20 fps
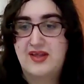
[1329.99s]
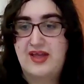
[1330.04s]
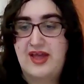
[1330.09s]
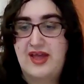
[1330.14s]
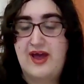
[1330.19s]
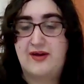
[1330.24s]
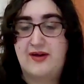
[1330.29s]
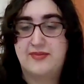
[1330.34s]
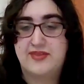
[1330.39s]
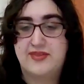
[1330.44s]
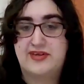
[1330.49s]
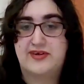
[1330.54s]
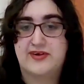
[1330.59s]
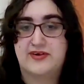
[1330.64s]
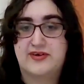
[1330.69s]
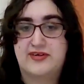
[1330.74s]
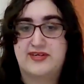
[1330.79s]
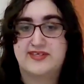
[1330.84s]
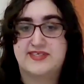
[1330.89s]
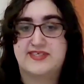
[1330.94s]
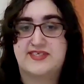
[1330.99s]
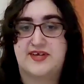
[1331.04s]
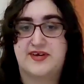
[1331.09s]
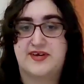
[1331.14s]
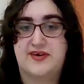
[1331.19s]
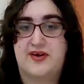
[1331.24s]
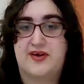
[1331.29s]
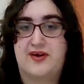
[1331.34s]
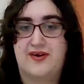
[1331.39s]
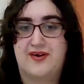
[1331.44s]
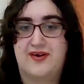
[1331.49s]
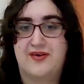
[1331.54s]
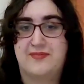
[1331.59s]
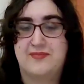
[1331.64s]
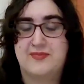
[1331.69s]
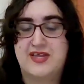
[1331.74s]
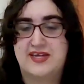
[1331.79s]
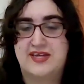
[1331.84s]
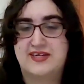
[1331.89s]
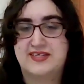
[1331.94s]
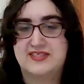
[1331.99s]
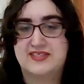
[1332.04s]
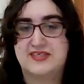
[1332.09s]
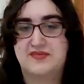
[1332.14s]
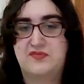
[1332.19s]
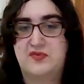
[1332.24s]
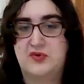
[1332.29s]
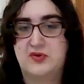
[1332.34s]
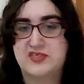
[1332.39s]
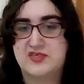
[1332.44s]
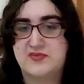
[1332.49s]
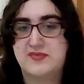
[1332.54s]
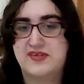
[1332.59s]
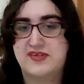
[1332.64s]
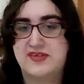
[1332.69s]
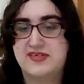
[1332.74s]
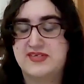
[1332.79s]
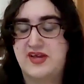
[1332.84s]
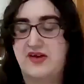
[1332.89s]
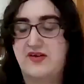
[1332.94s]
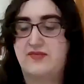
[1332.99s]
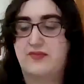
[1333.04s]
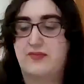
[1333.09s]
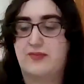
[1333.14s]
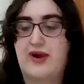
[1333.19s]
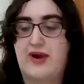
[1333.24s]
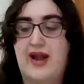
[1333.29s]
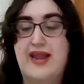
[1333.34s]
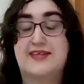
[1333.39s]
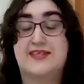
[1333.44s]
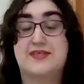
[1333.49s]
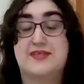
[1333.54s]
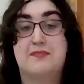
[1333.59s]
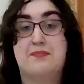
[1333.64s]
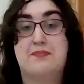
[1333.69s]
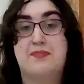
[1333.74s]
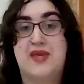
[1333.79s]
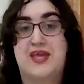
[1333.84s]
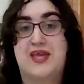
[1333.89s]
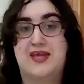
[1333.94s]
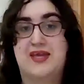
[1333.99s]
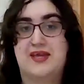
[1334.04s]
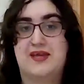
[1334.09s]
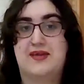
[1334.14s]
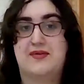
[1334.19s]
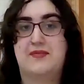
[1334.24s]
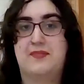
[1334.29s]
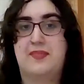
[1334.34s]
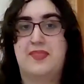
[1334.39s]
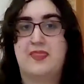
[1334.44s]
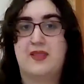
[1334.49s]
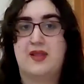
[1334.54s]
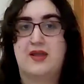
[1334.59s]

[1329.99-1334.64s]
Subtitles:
how the church has done harm in its enforcement of right being.